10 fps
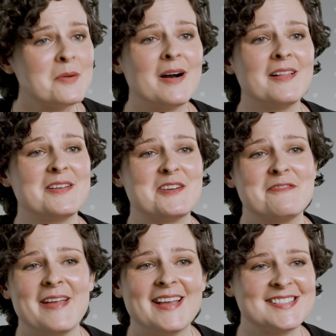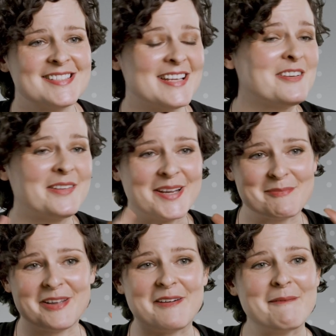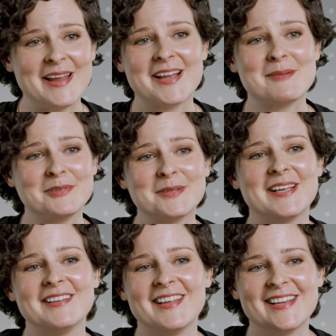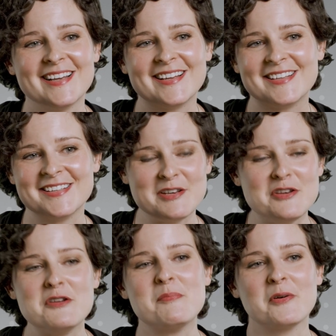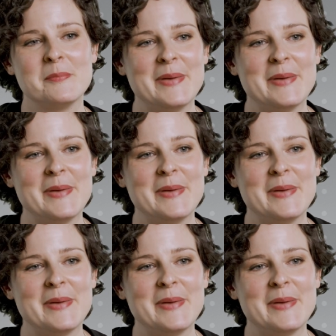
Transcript: them all on your face and you're like, I'm gonna wake up looking like a newborn